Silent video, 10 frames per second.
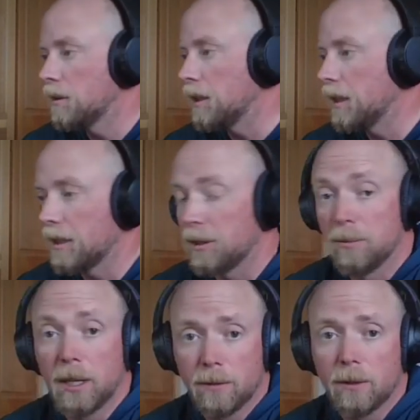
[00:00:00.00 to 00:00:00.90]
Uh, I think it would
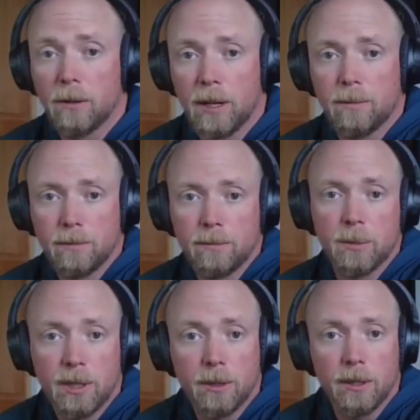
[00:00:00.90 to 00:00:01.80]
make for great
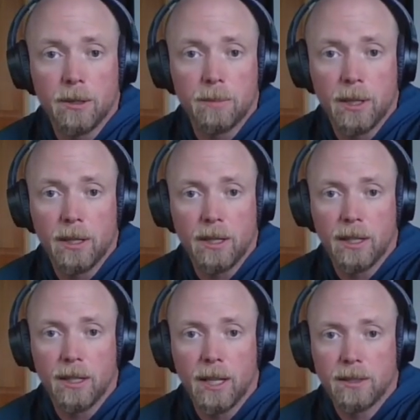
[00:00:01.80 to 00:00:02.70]
material, but
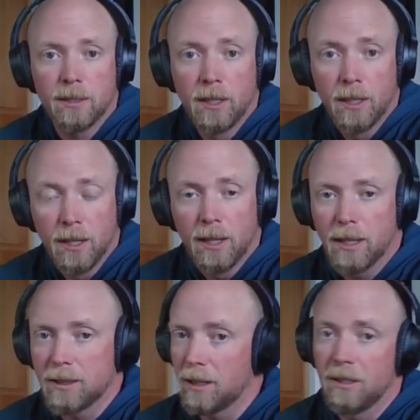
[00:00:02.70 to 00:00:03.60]
again, that's
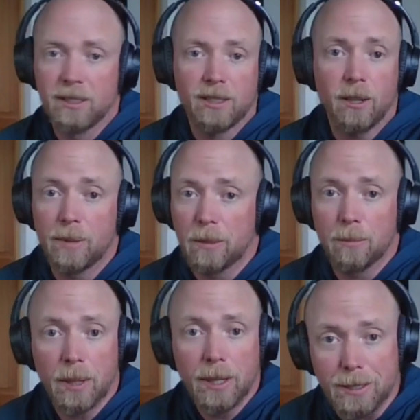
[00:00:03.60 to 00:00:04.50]
it's it's all about the
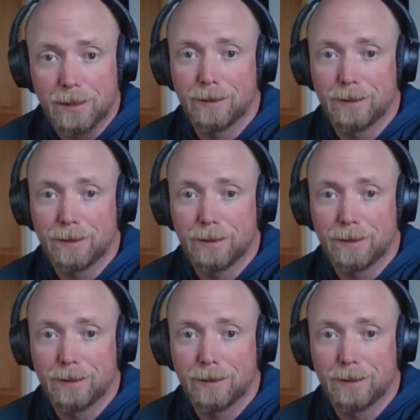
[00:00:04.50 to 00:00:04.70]
budget.